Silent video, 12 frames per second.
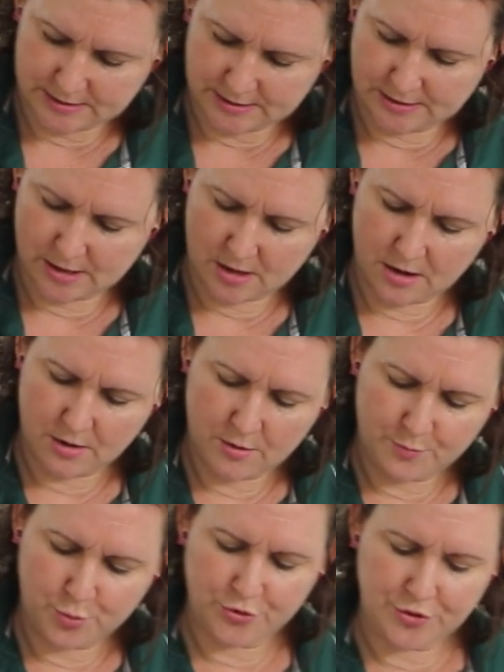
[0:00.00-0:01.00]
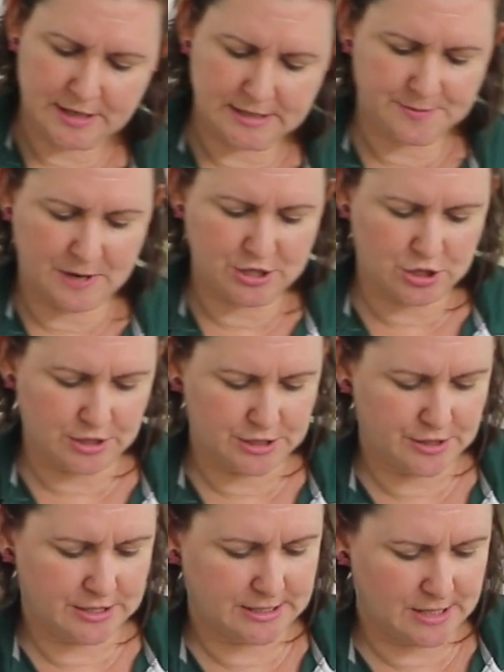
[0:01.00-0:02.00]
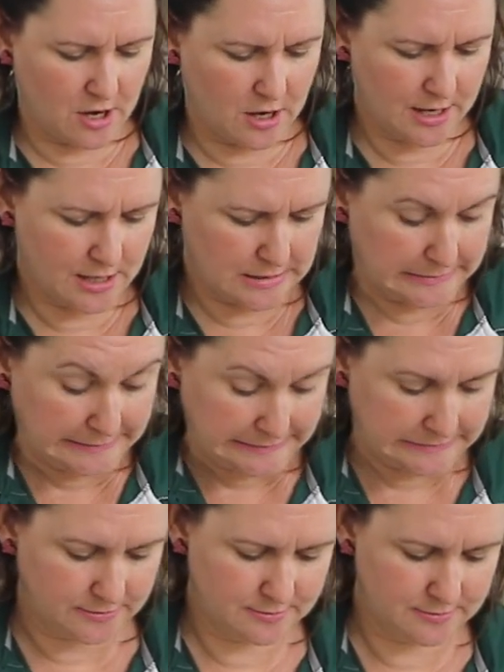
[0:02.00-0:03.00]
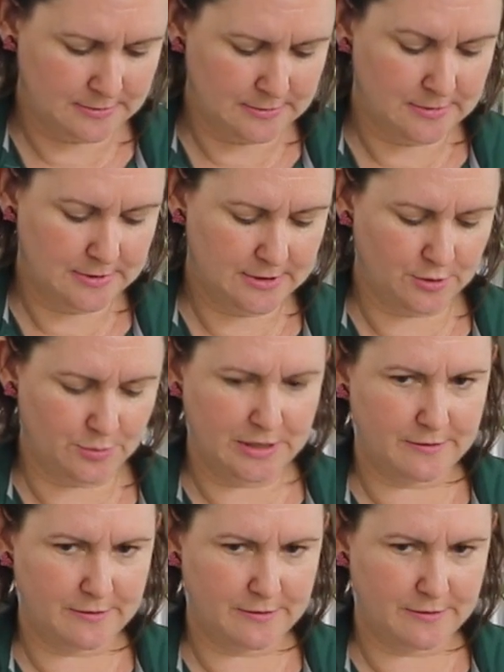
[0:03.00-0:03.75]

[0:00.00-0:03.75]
so I'll put that spatula to the side. A little